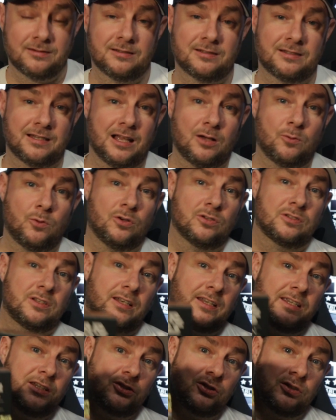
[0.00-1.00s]
Star Wars
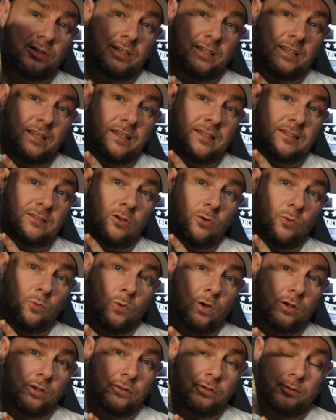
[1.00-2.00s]
Legion is
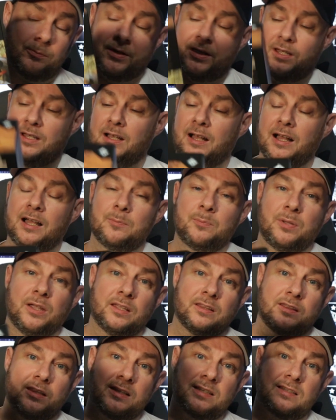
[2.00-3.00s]
one of them. I
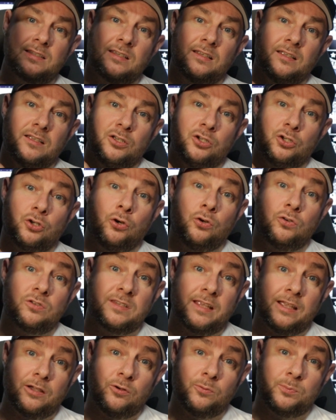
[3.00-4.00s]
picked this core
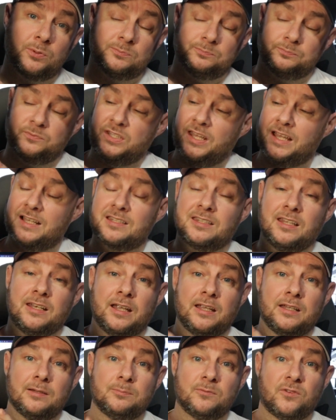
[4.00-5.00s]
setup
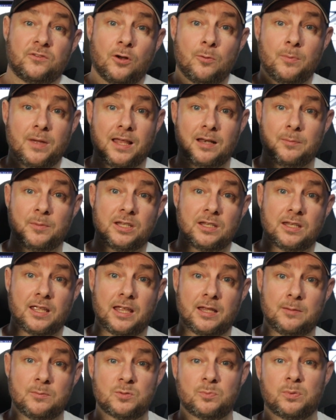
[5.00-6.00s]
yesterday from Element
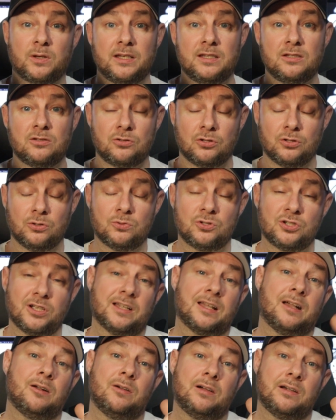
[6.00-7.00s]
Games. Please do
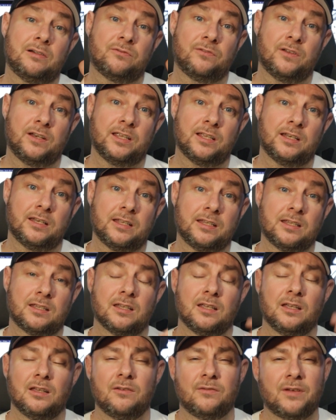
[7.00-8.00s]
check out our affiliate
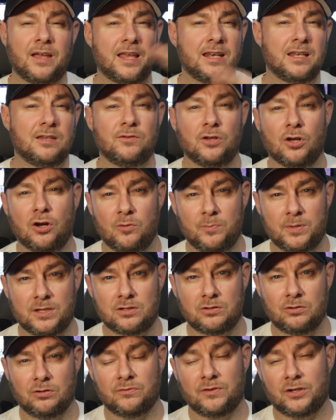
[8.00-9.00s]
link for any of your hobby
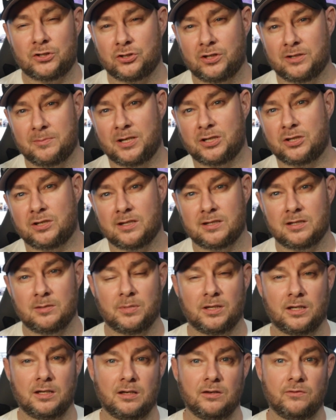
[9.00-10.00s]
stuff. I should have mentioned this at the
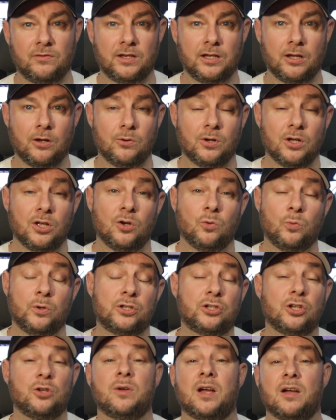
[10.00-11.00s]
beginning of the video.
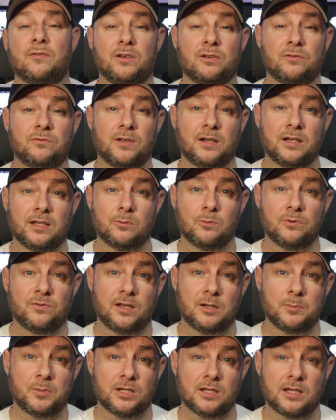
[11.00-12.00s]
We do have an affiliate with
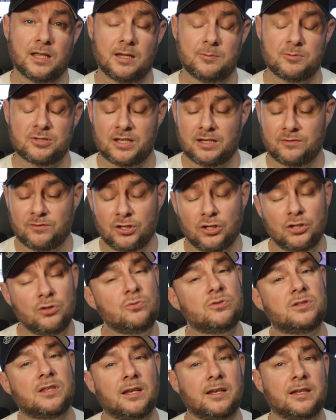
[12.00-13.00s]
Element Games, and if you
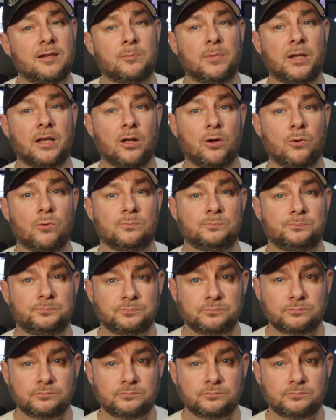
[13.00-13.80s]
use the link below